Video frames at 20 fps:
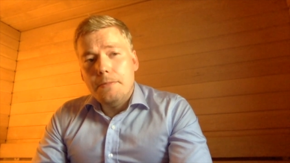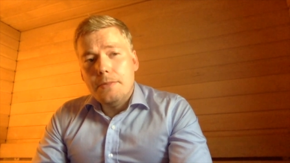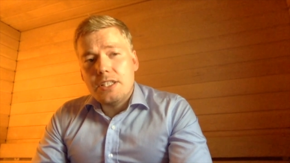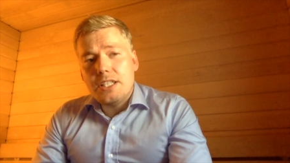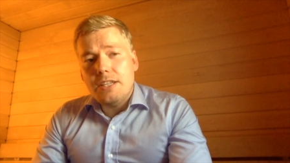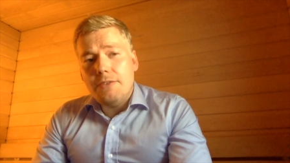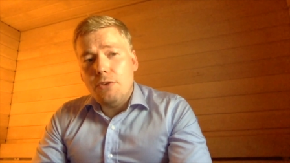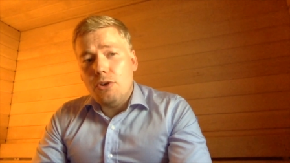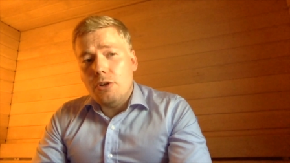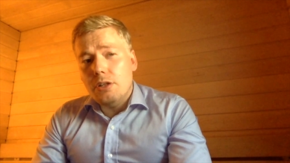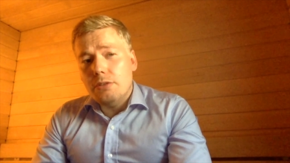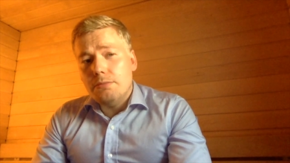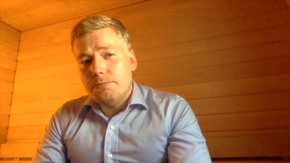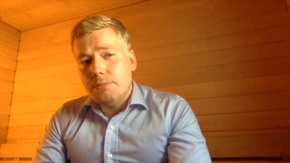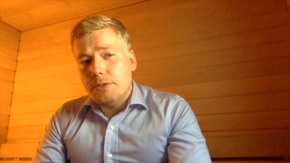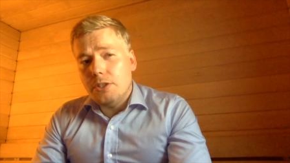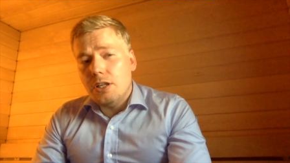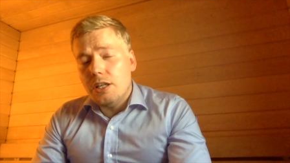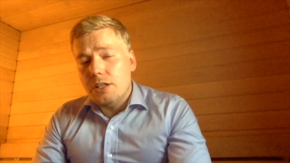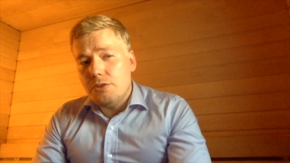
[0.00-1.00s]

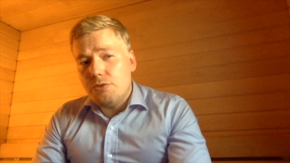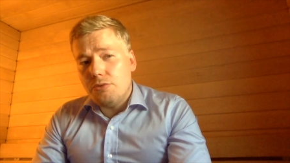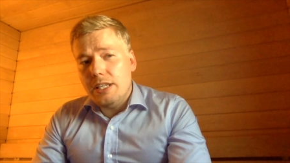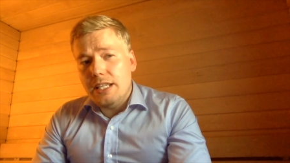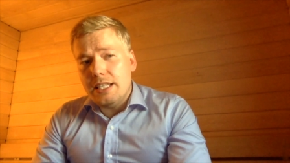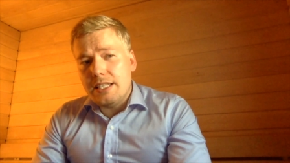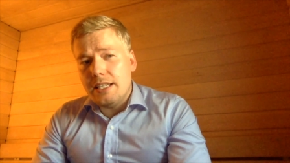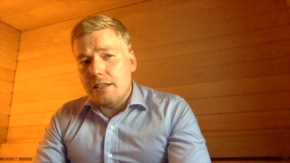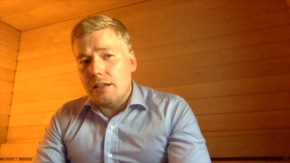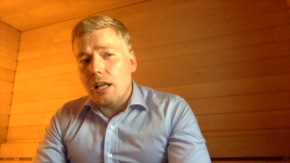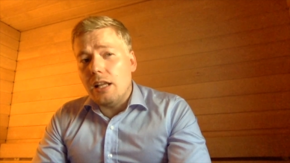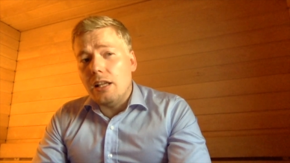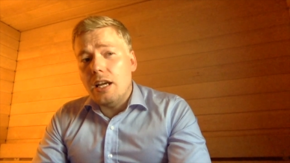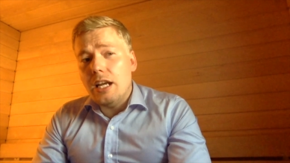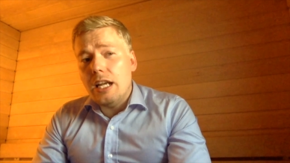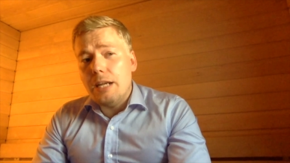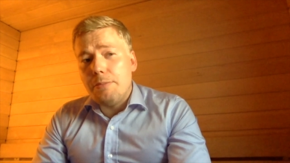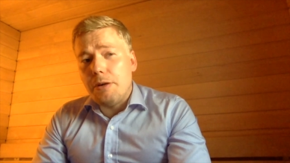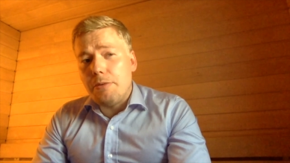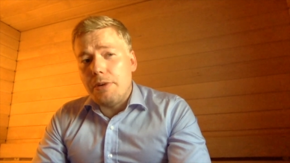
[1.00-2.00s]
Several countries and
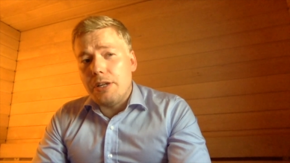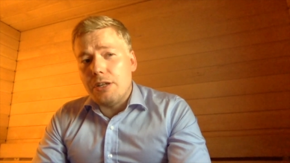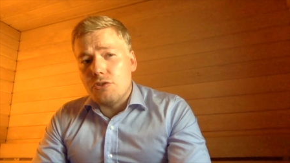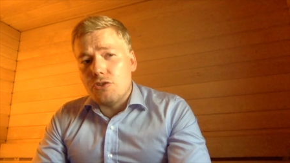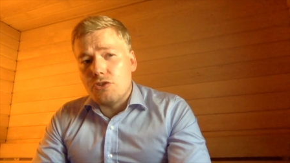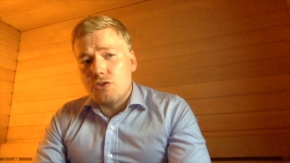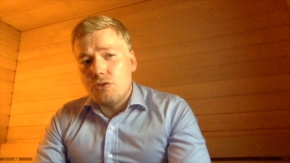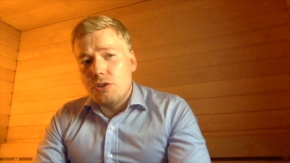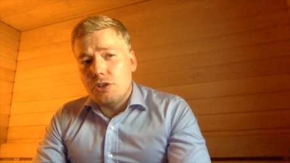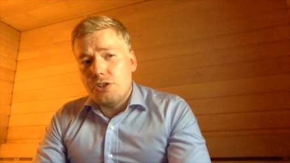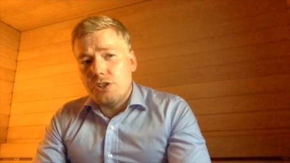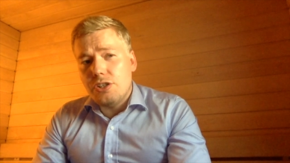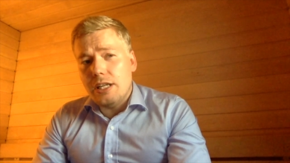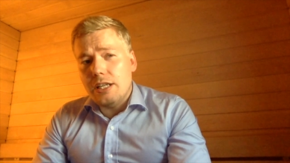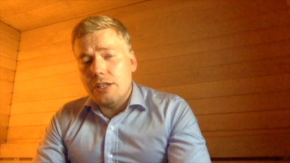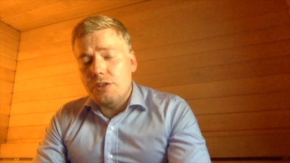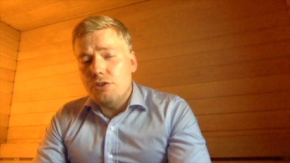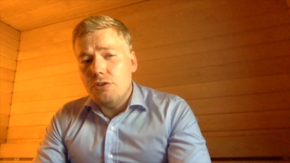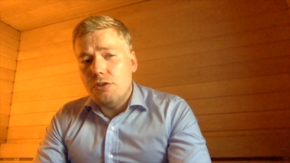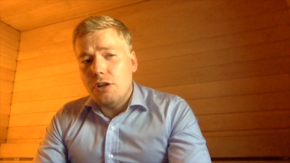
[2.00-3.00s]
library
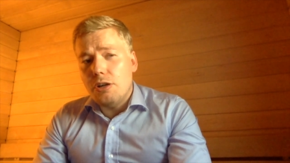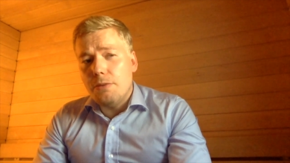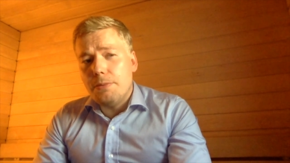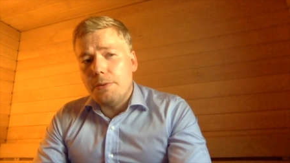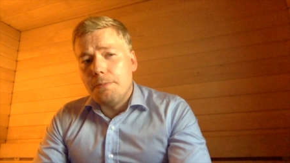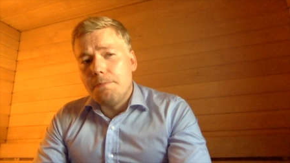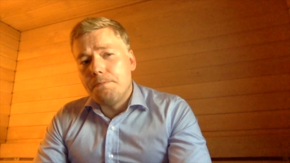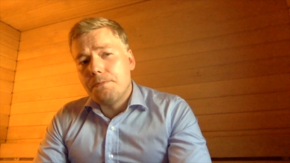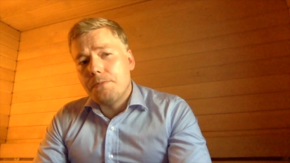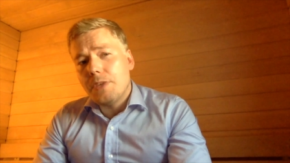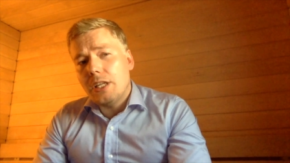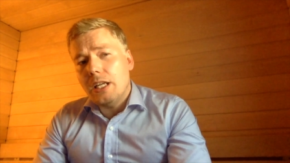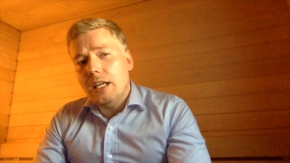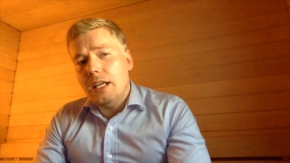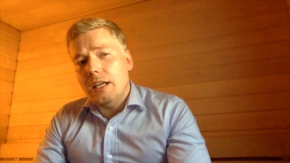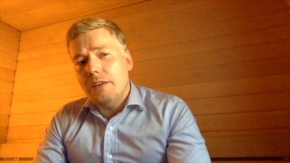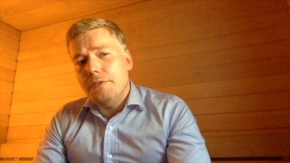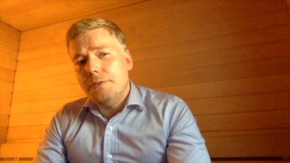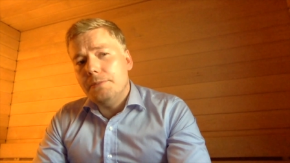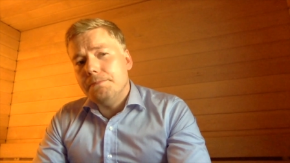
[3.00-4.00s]
consortia in Europe
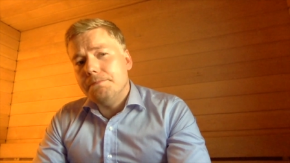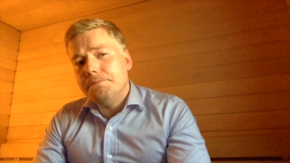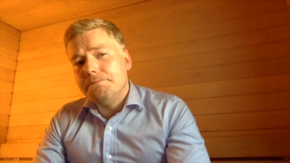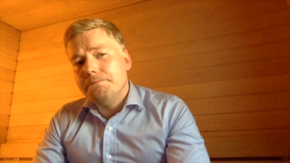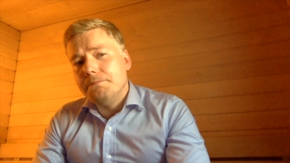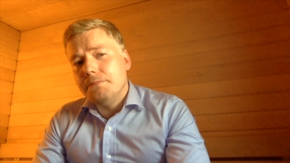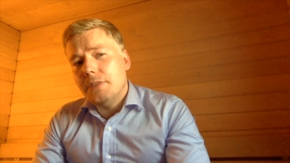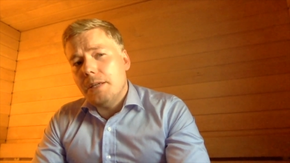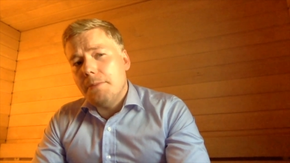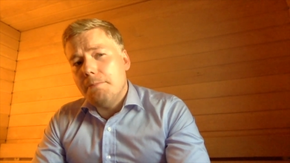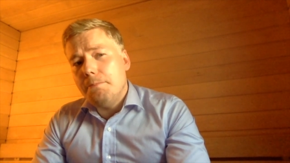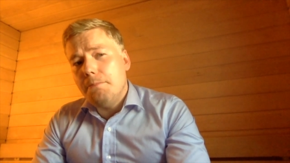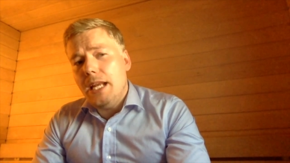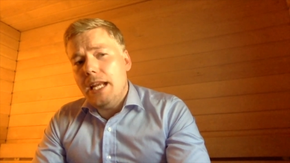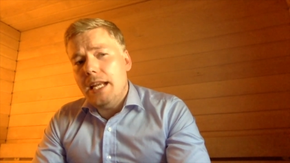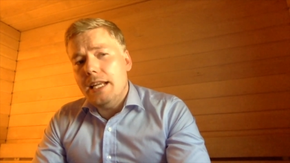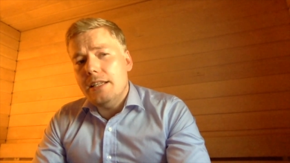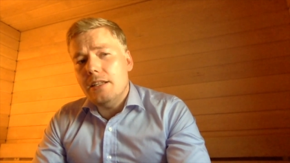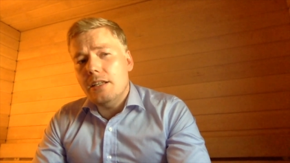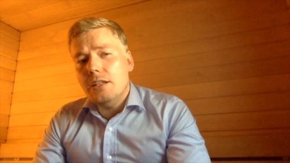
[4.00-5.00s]
have
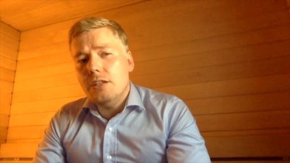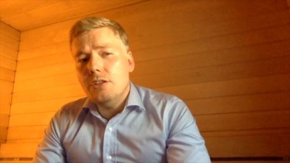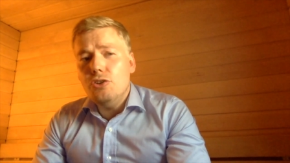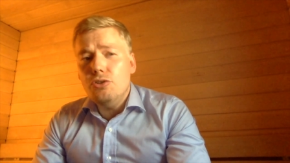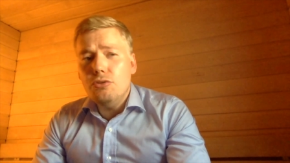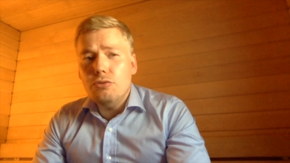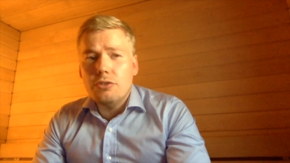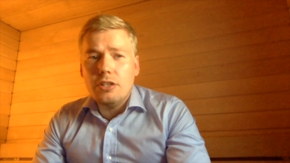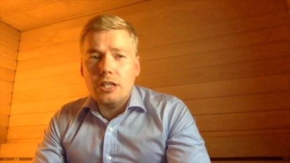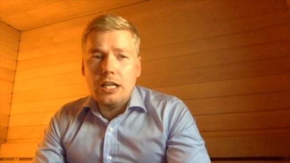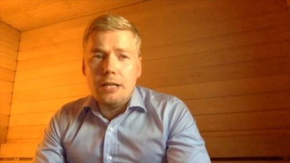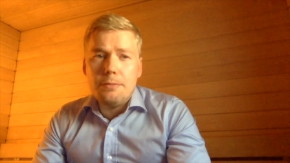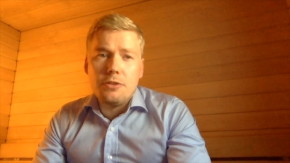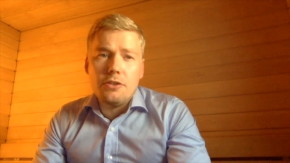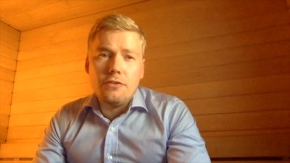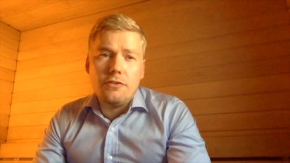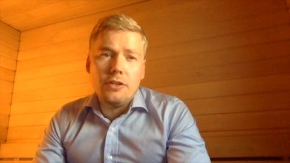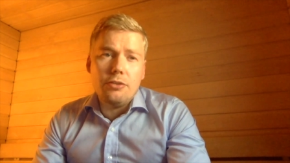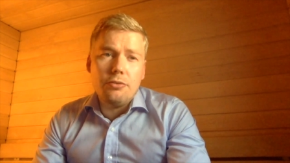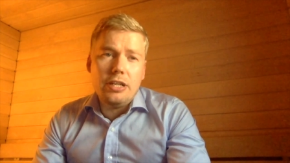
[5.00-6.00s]
made new
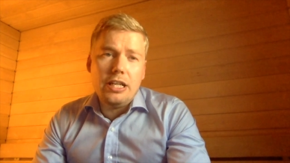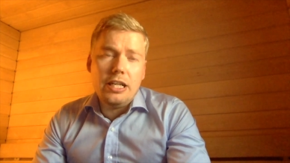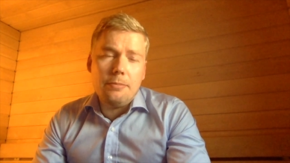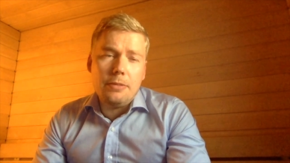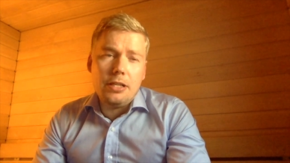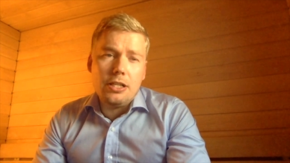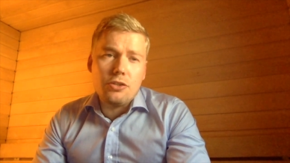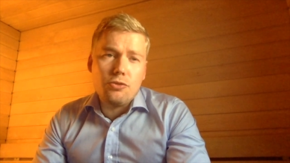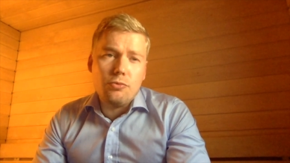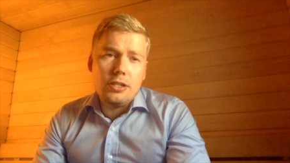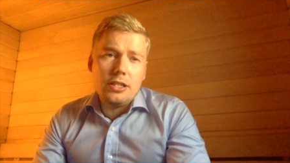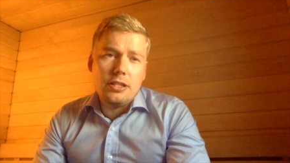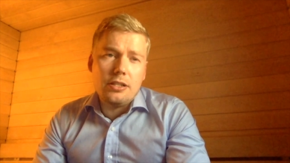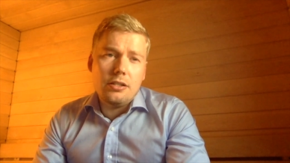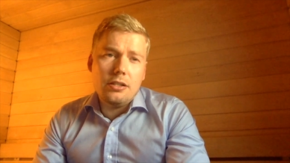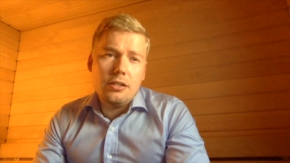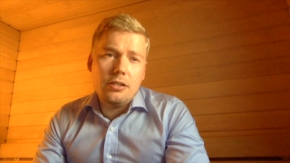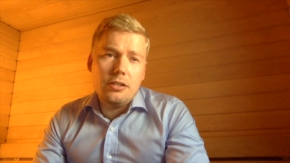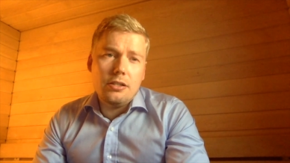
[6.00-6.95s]
types of agreements with